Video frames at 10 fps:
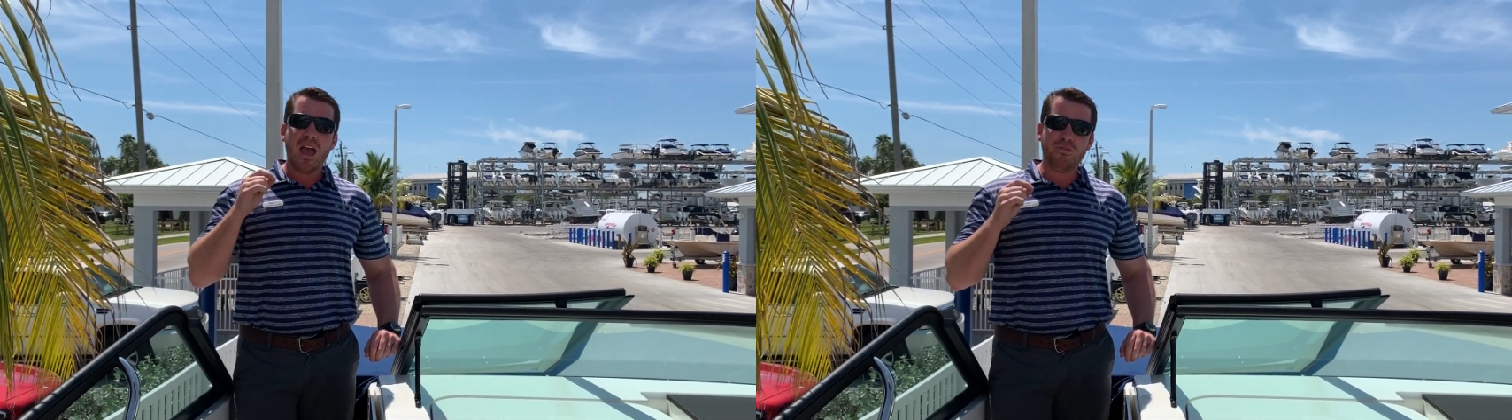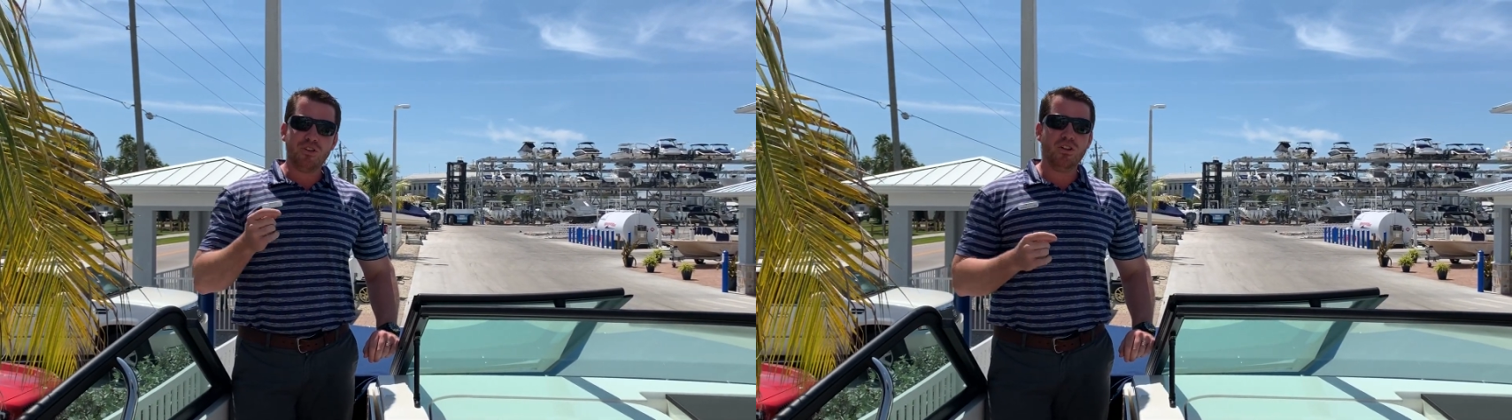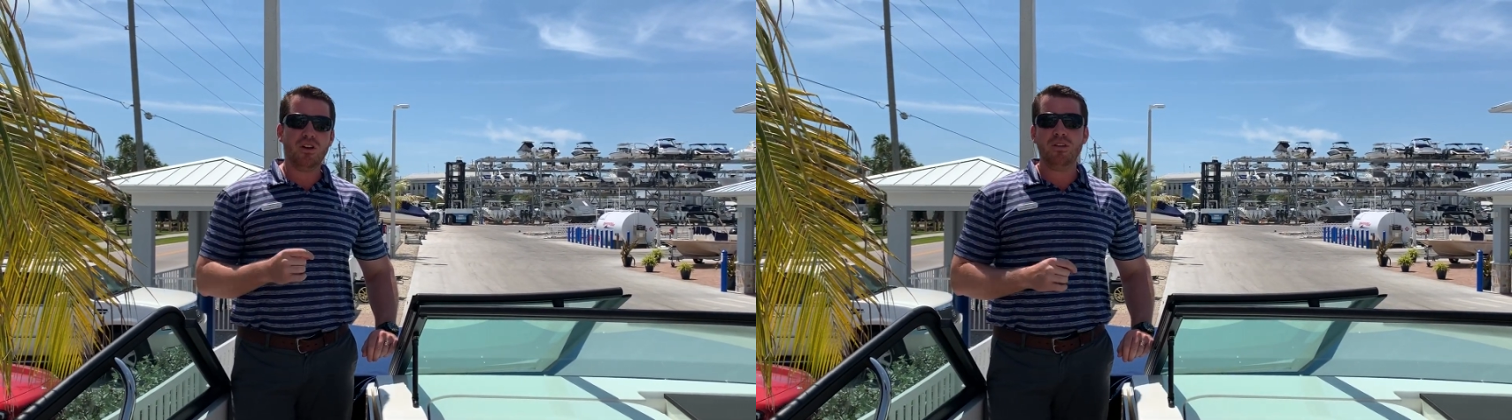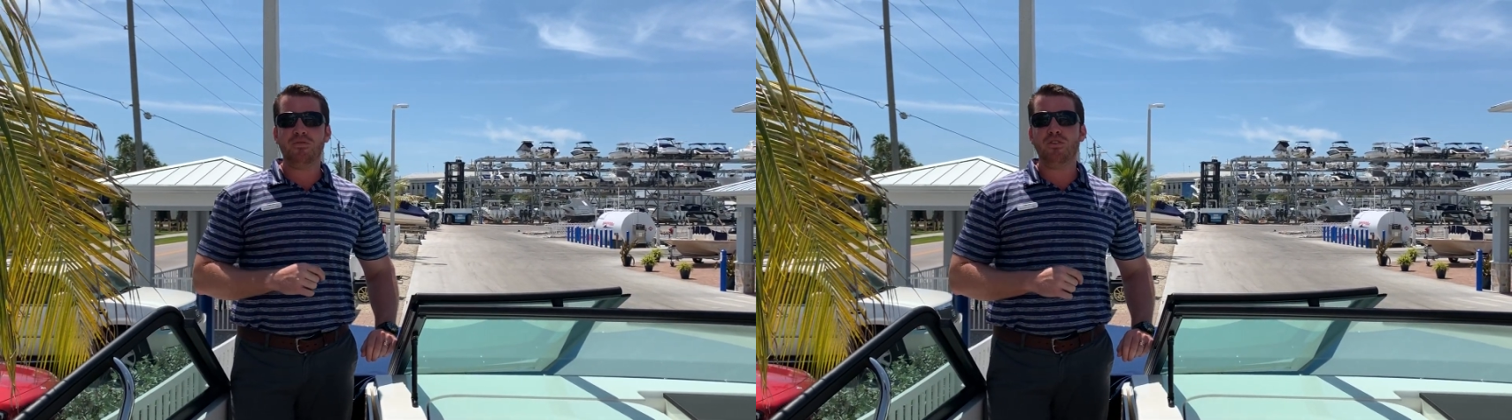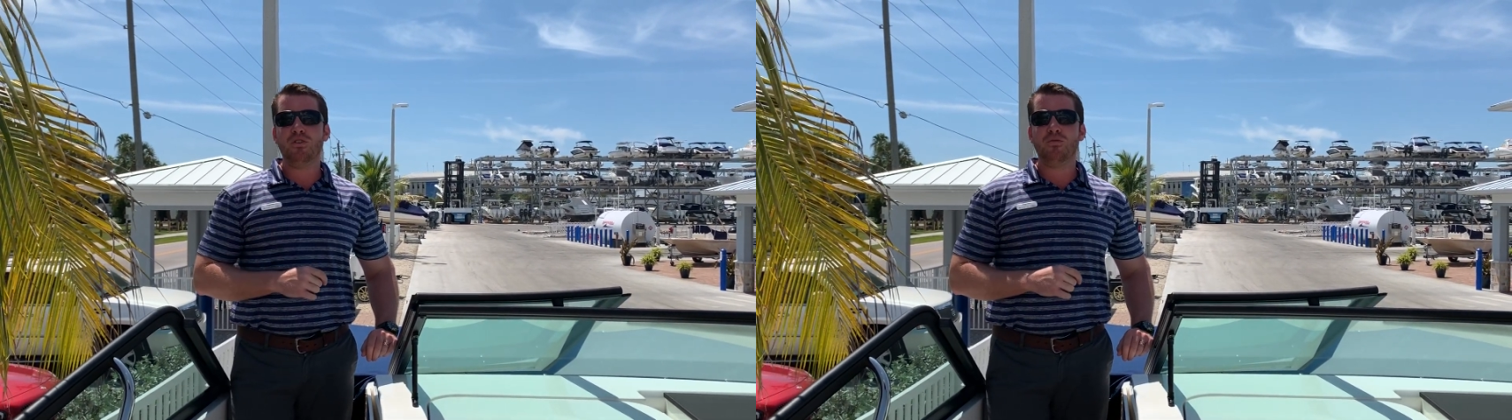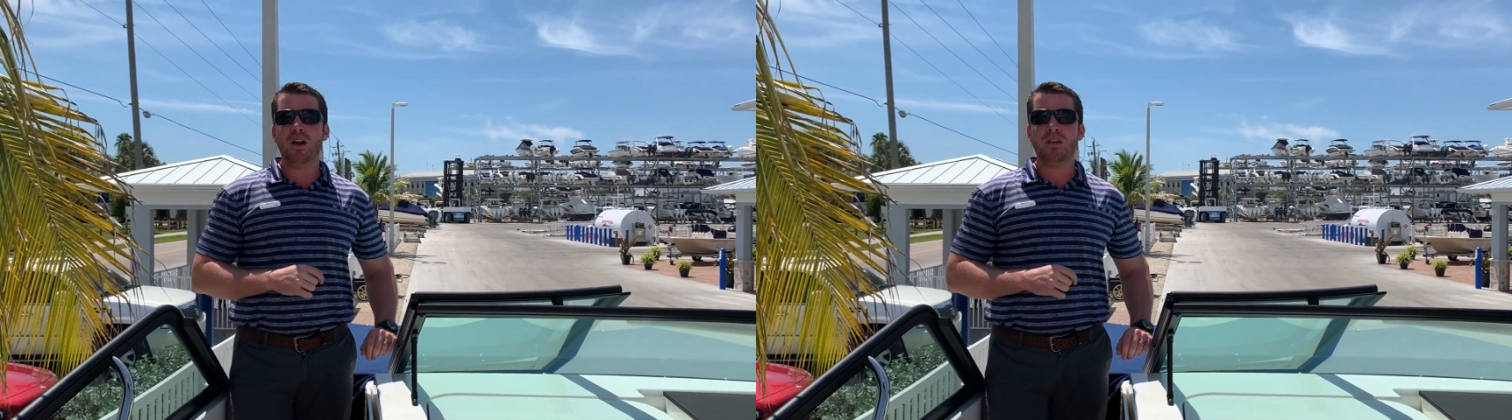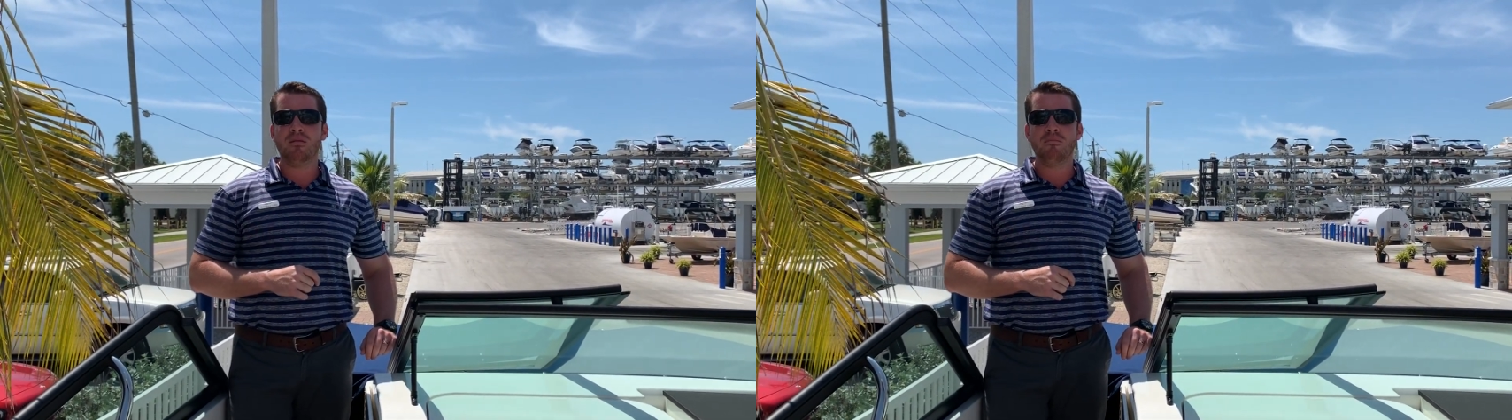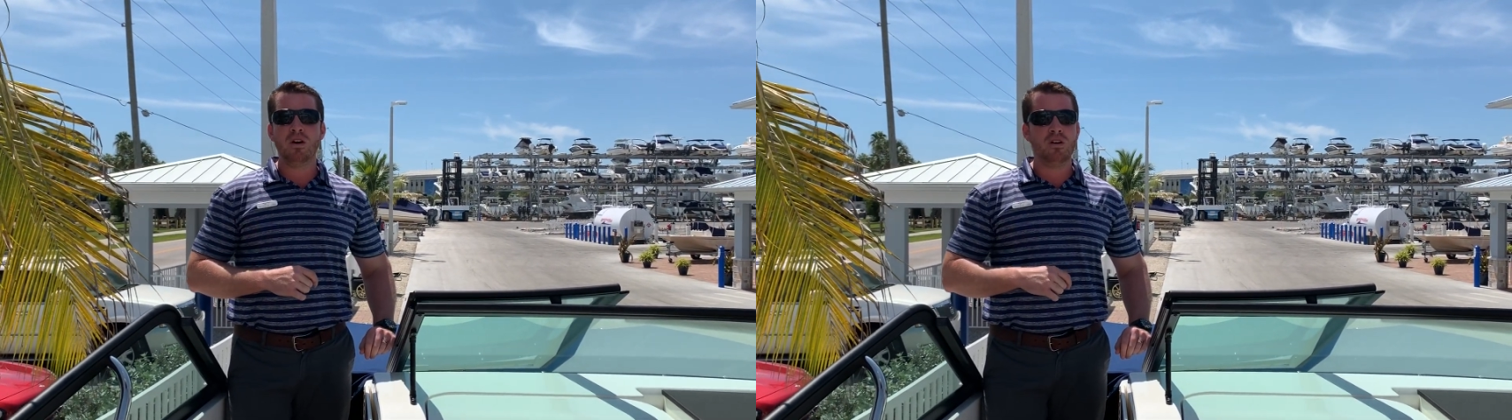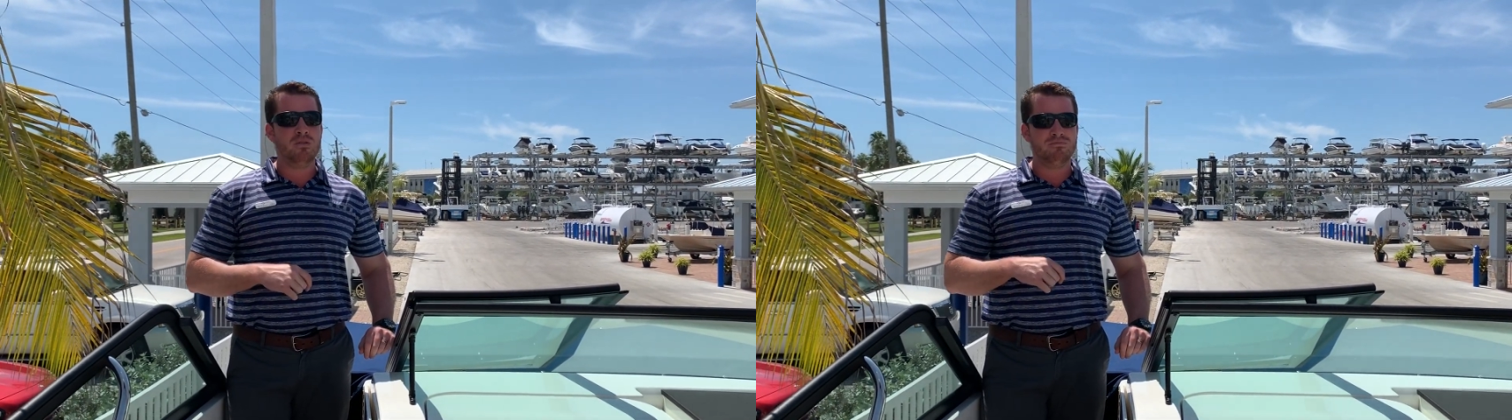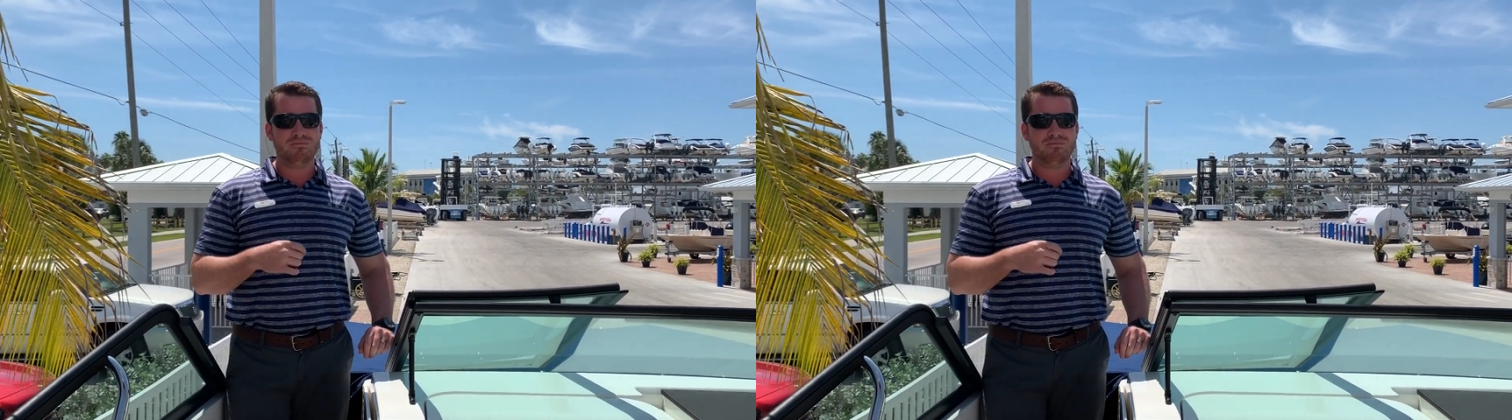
if you're looking for a run-of-the-mill,